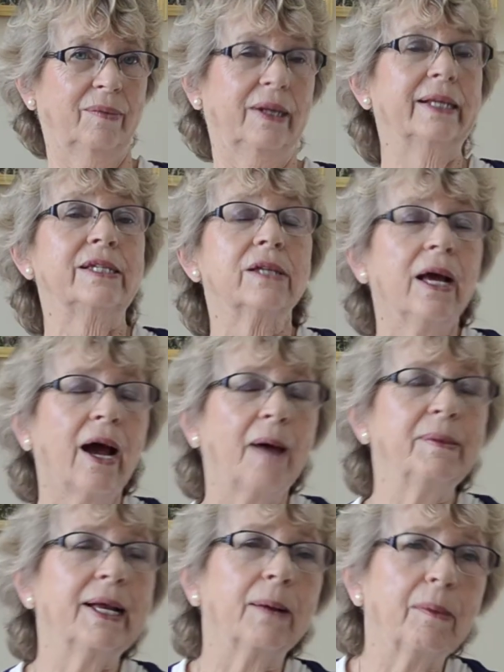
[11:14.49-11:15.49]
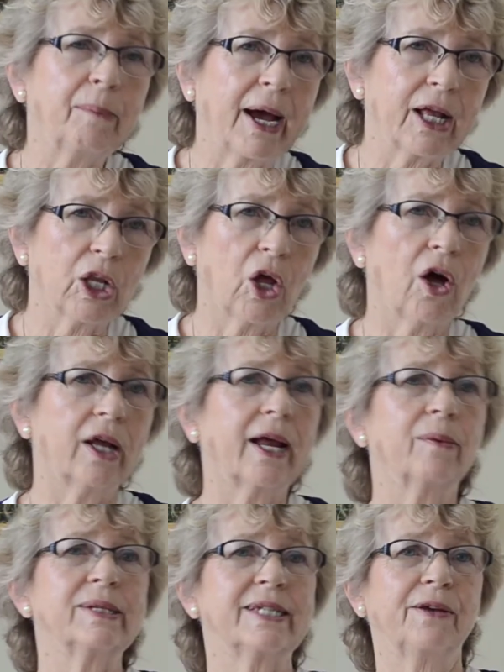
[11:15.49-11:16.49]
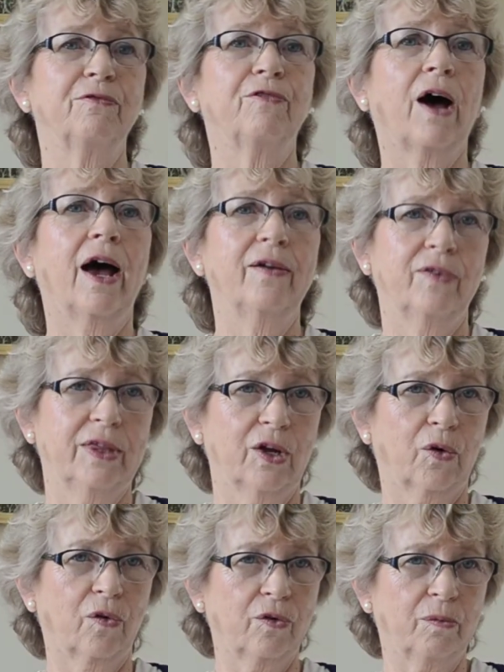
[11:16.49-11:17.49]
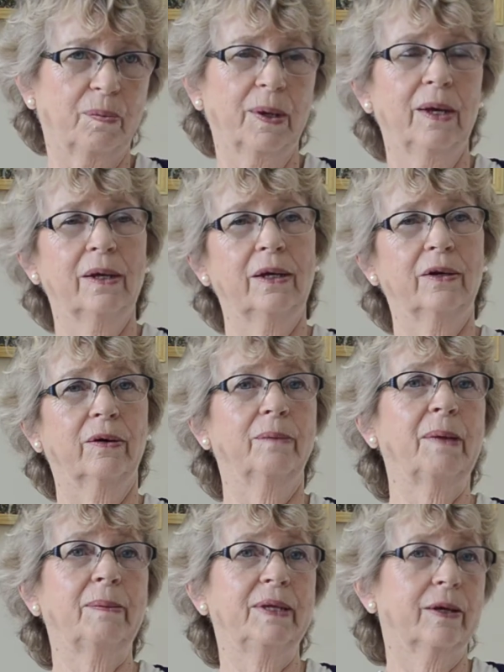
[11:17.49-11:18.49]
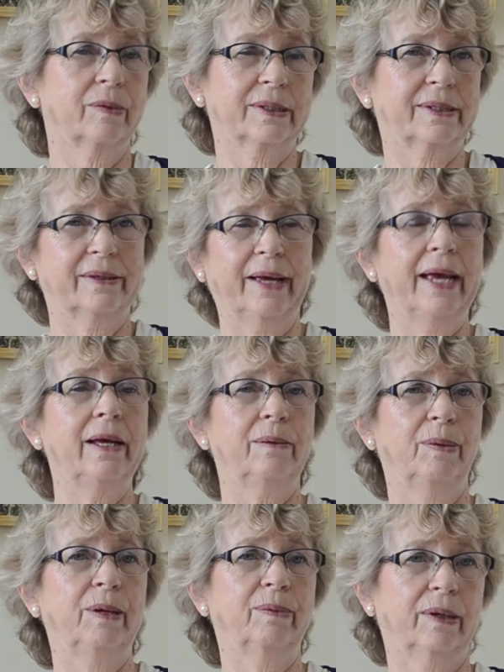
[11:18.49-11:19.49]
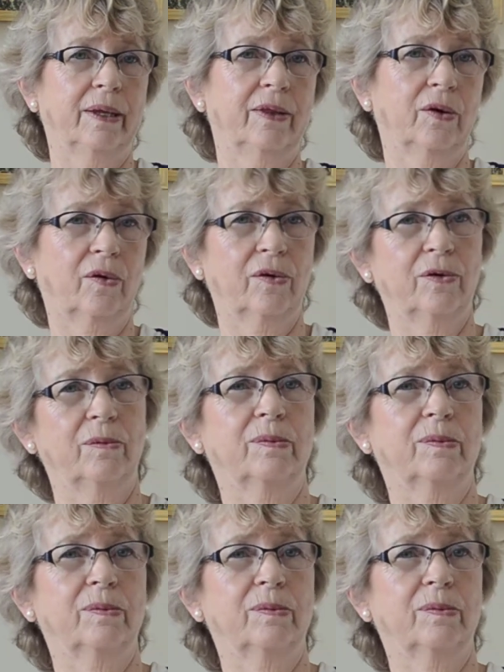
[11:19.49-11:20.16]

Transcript: At least, I mean, by a lot. I would say 5 in the group. You know, maybe there was 8 people in the group.